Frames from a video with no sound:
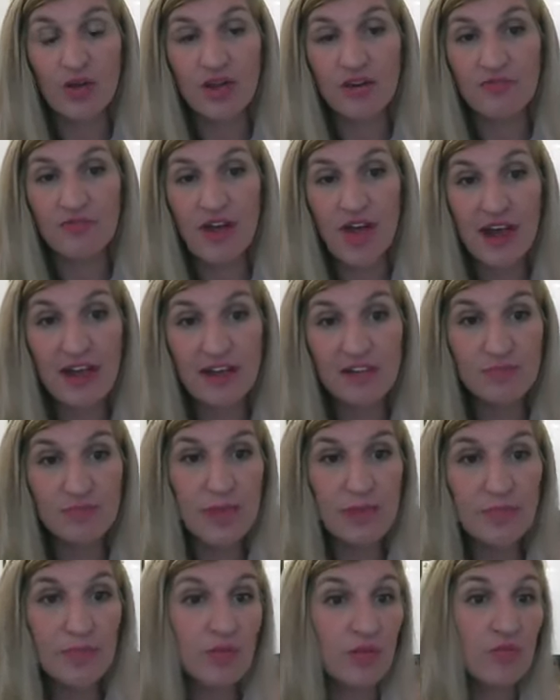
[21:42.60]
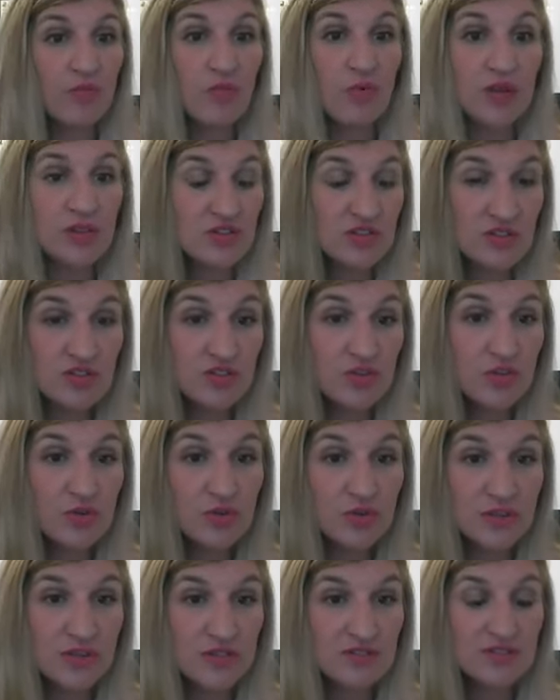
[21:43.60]
advise people of what to
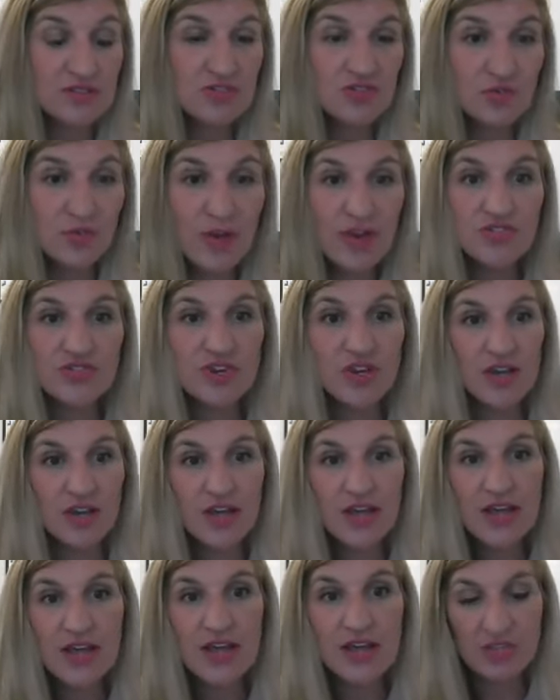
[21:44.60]
do in this situation.